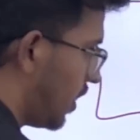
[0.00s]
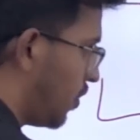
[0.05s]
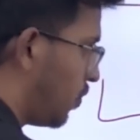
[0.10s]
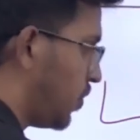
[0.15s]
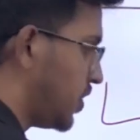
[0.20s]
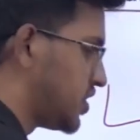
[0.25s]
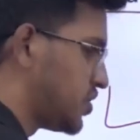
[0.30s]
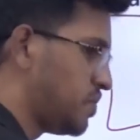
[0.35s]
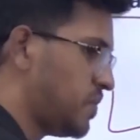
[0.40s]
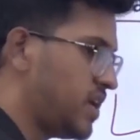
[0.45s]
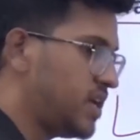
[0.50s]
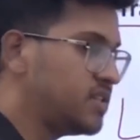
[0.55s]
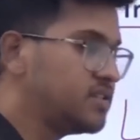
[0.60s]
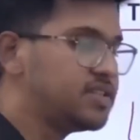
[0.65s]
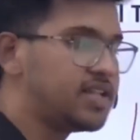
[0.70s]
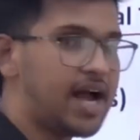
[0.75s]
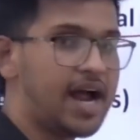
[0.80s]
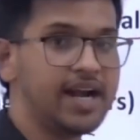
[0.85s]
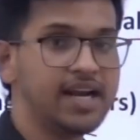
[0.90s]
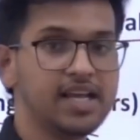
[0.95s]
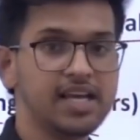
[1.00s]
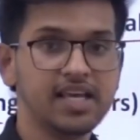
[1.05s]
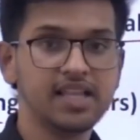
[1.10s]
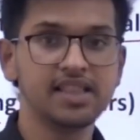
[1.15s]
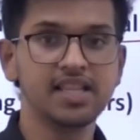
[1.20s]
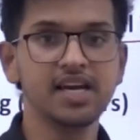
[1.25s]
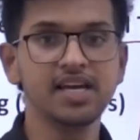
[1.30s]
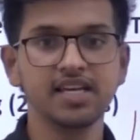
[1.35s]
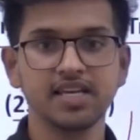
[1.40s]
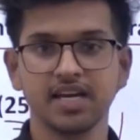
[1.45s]
which means that in
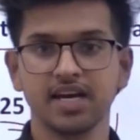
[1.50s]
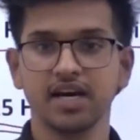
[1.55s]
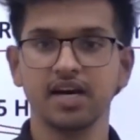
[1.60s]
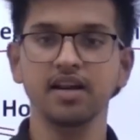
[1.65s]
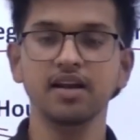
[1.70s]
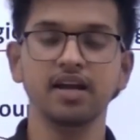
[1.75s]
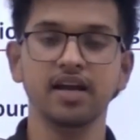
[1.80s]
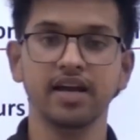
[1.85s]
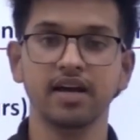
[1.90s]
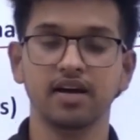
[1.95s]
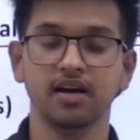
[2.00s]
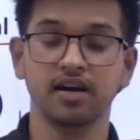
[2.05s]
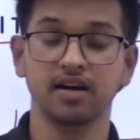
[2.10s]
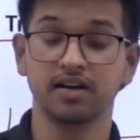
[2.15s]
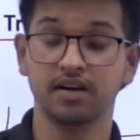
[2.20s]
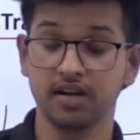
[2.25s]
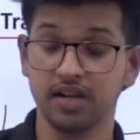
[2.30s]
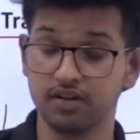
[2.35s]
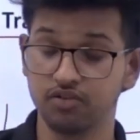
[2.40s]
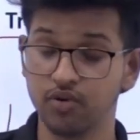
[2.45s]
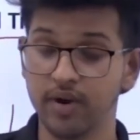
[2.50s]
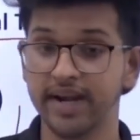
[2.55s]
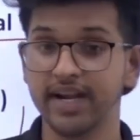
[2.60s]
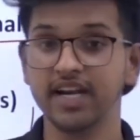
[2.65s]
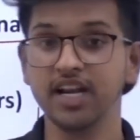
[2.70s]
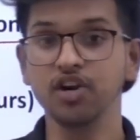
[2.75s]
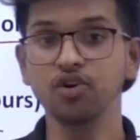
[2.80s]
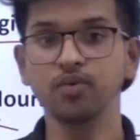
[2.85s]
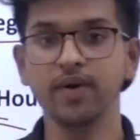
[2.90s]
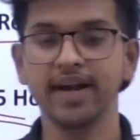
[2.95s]
the year
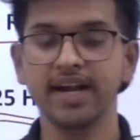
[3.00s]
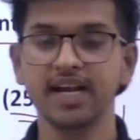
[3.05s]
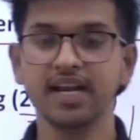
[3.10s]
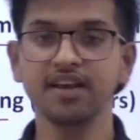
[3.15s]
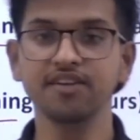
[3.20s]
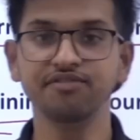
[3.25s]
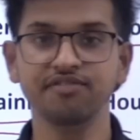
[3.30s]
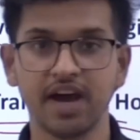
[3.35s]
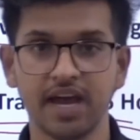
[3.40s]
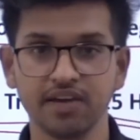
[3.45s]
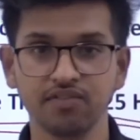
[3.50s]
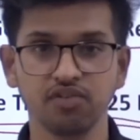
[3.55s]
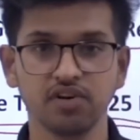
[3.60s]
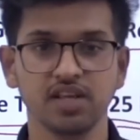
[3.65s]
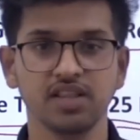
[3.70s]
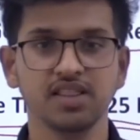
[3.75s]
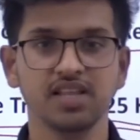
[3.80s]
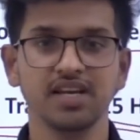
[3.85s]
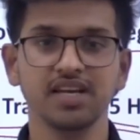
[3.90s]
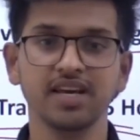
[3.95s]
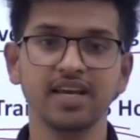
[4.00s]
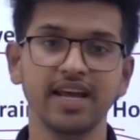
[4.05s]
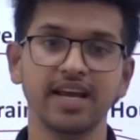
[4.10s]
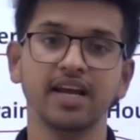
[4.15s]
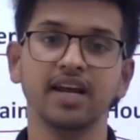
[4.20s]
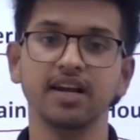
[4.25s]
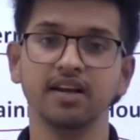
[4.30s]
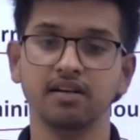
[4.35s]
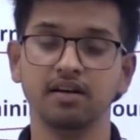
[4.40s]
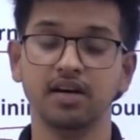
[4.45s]
2025 or in the year
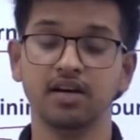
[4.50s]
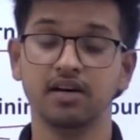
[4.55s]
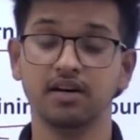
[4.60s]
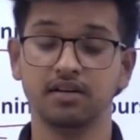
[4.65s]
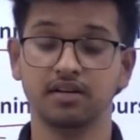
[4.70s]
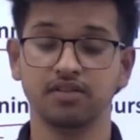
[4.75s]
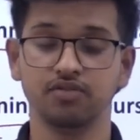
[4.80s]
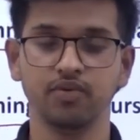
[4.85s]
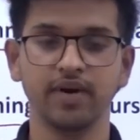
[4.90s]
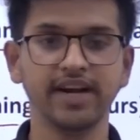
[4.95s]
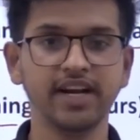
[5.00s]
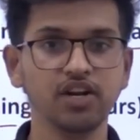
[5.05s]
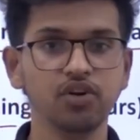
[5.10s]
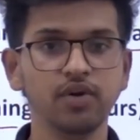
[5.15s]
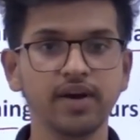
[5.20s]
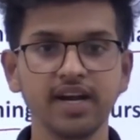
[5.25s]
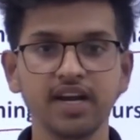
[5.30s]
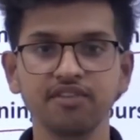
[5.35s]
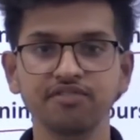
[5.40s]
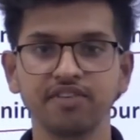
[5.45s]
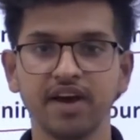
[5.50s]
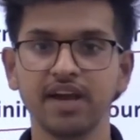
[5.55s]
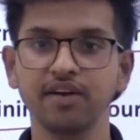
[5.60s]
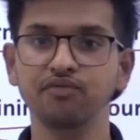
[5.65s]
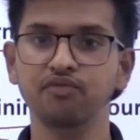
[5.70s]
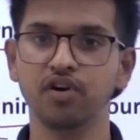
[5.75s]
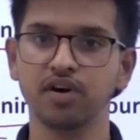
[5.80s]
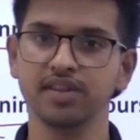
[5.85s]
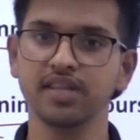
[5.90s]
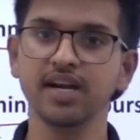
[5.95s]
2025,
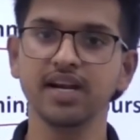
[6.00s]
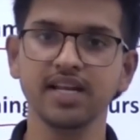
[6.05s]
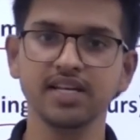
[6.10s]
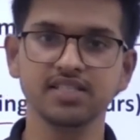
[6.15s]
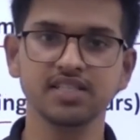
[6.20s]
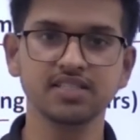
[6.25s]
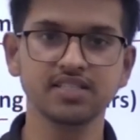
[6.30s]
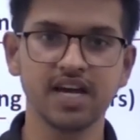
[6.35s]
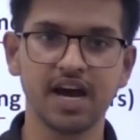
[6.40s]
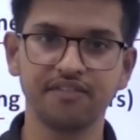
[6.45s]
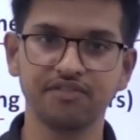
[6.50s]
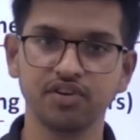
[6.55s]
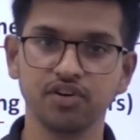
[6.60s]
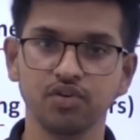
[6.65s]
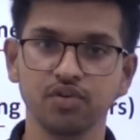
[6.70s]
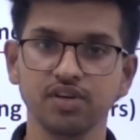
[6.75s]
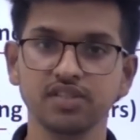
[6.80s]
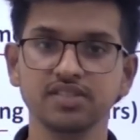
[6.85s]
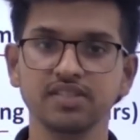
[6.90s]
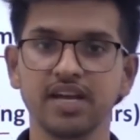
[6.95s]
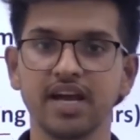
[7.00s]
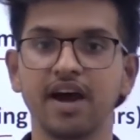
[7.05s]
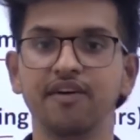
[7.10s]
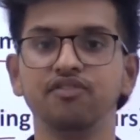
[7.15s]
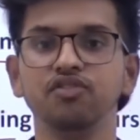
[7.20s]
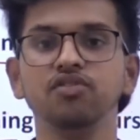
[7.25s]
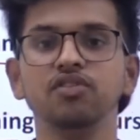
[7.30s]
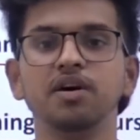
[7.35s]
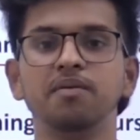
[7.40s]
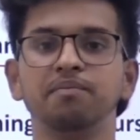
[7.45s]
what the teachers have to do is they have
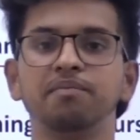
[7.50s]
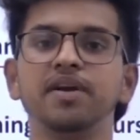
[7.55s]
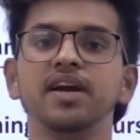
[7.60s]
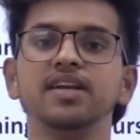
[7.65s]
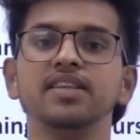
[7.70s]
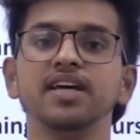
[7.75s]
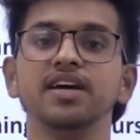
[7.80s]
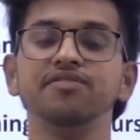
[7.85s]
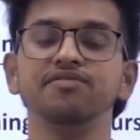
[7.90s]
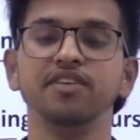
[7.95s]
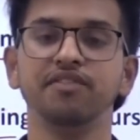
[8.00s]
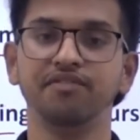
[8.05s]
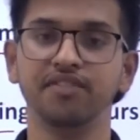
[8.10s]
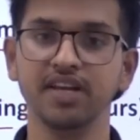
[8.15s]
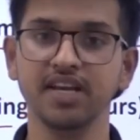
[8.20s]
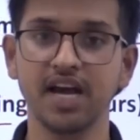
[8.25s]
to complete their 50